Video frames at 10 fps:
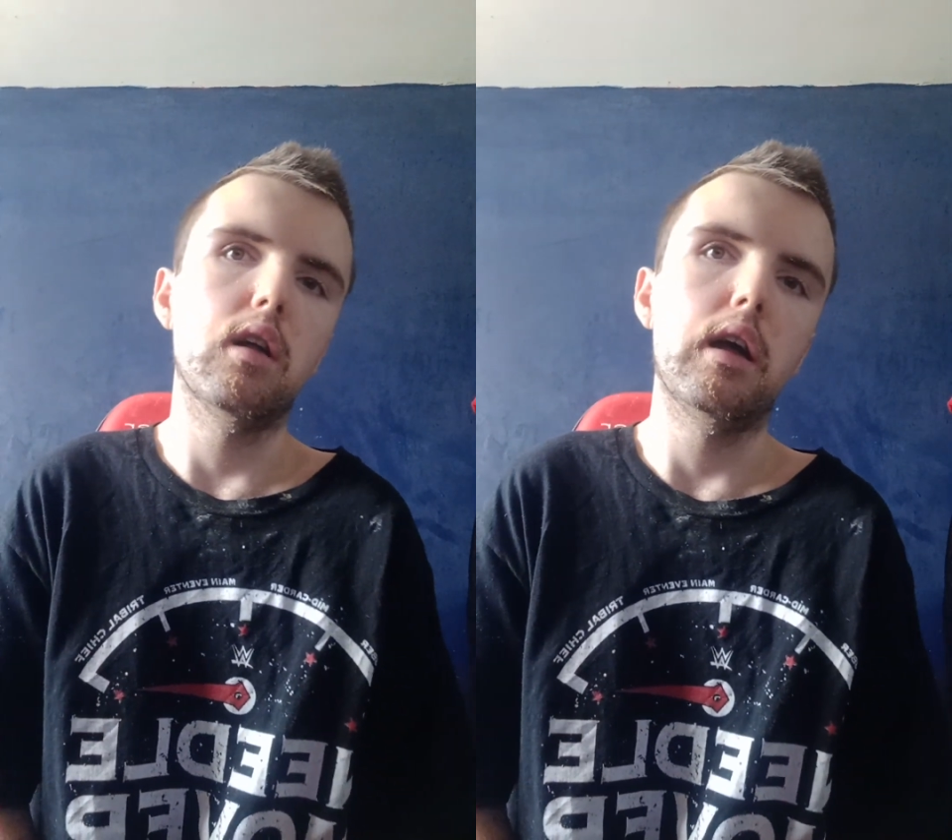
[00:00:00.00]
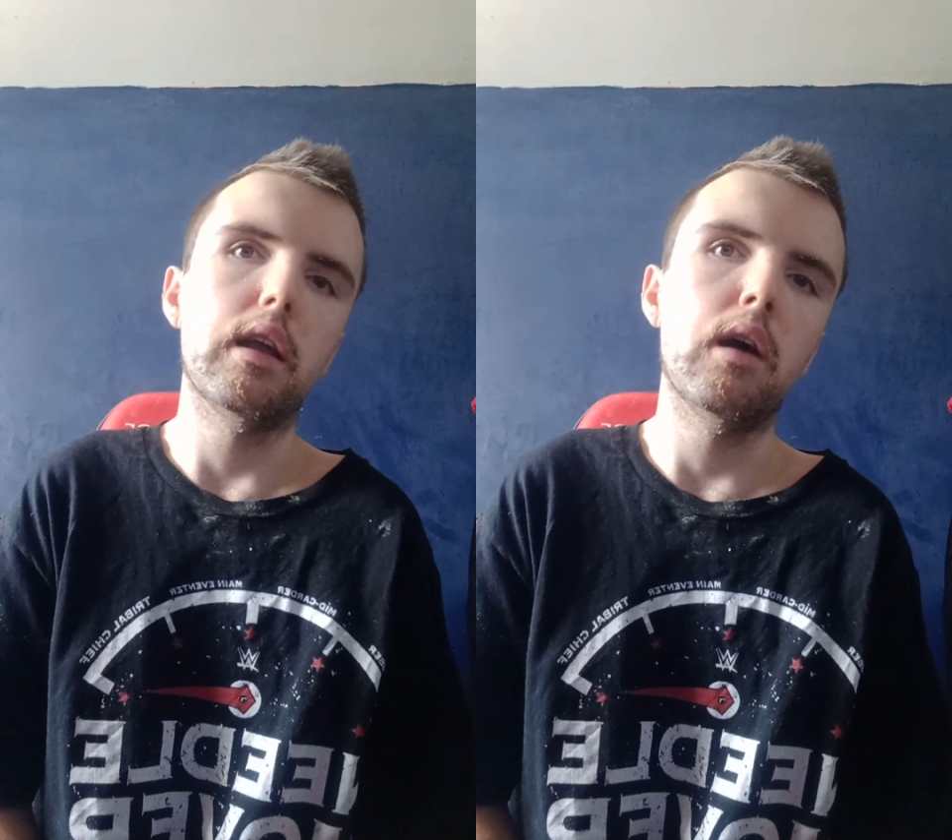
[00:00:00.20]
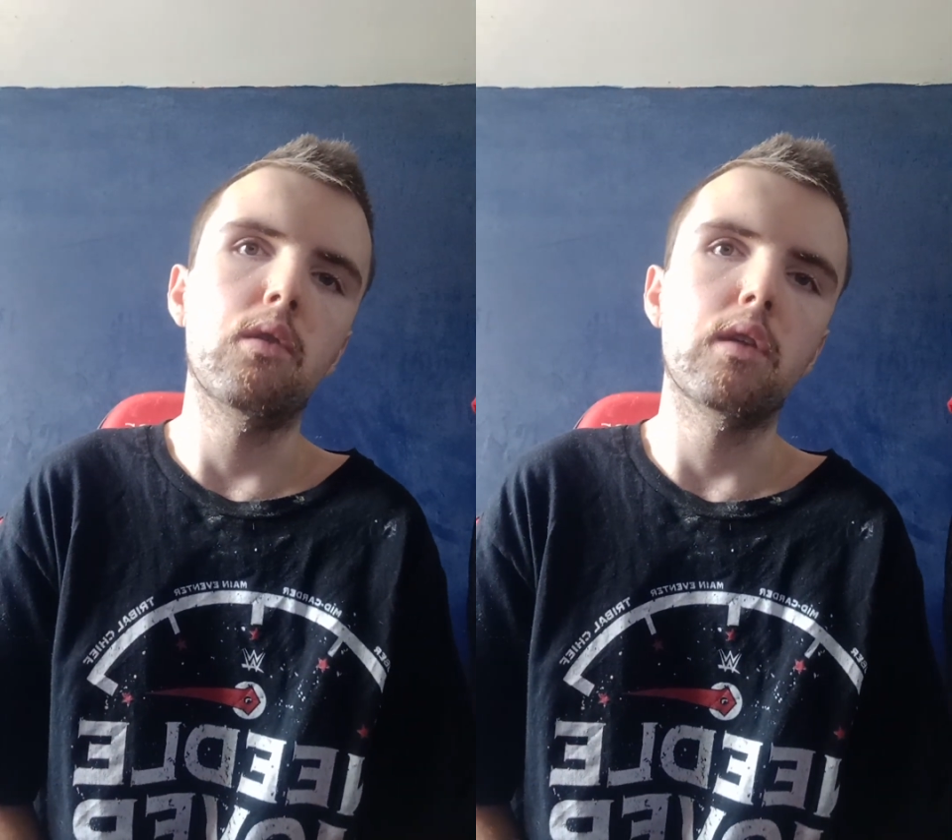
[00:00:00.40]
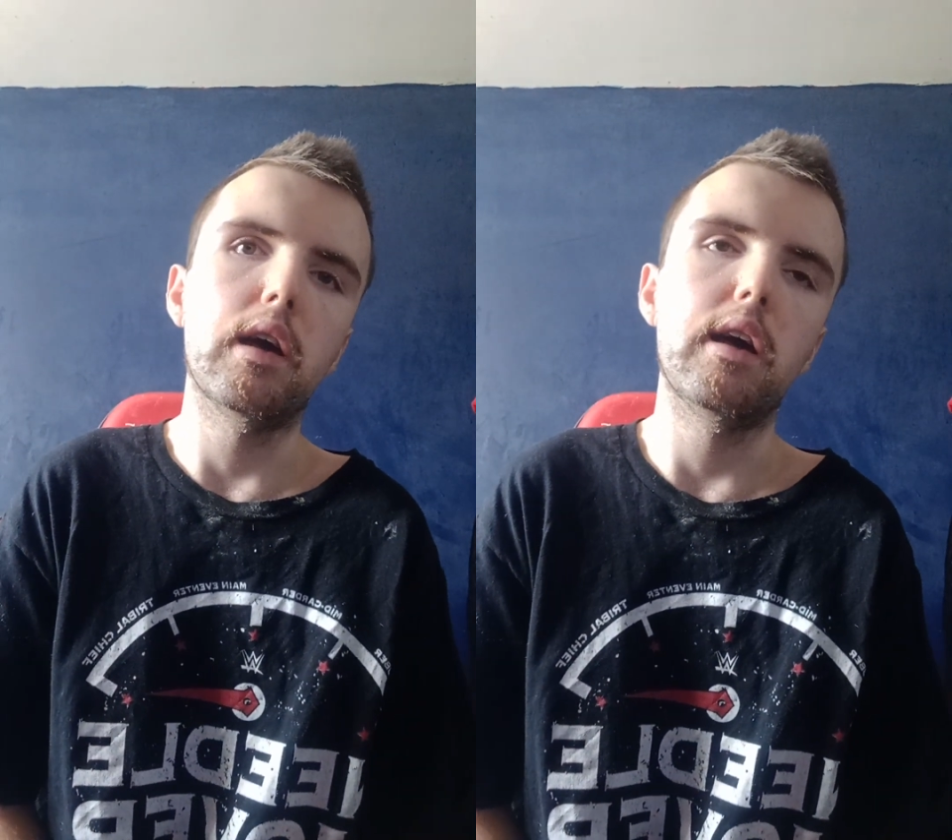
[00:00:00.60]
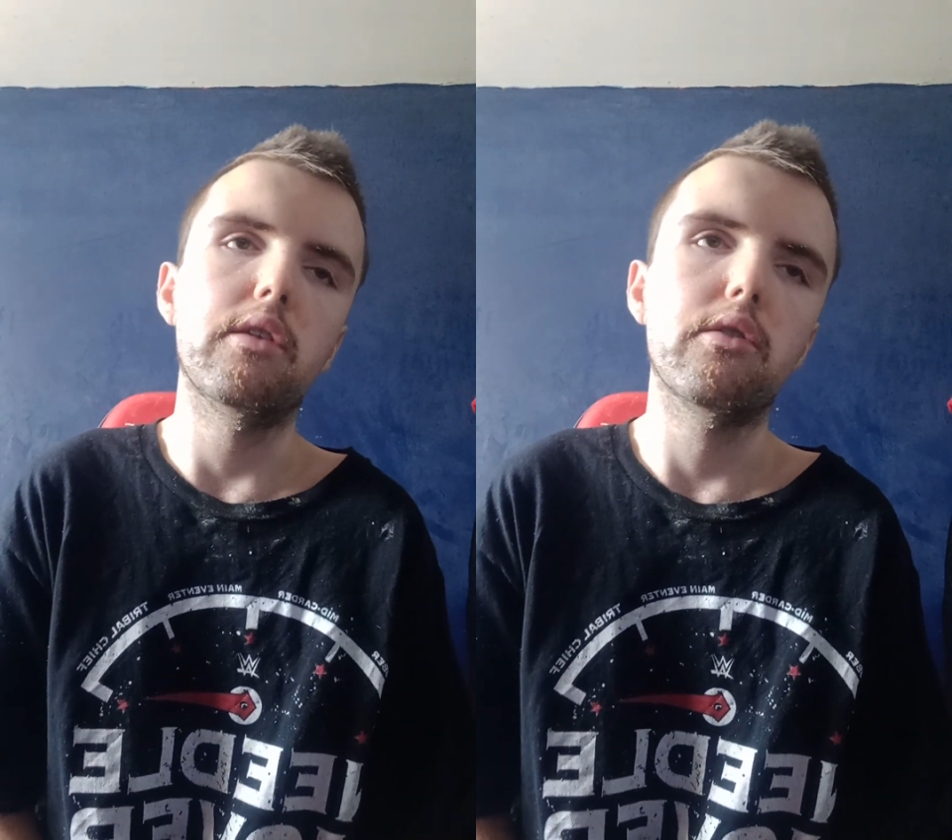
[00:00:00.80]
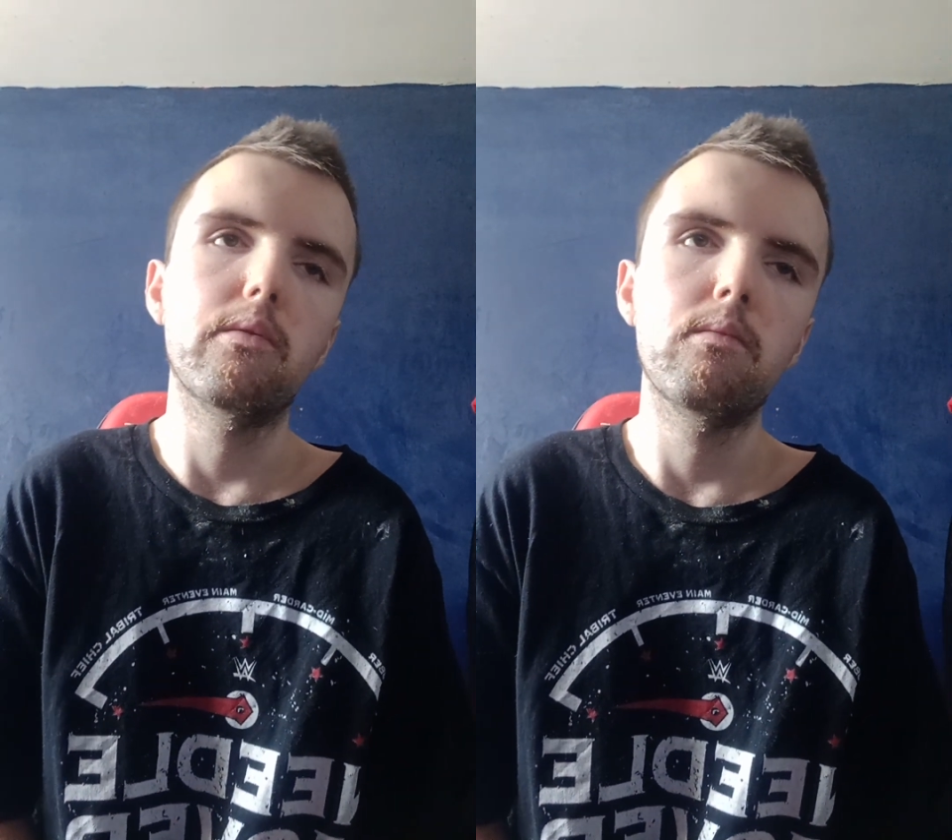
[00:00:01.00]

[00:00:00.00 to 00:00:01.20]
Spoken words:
like that on the head.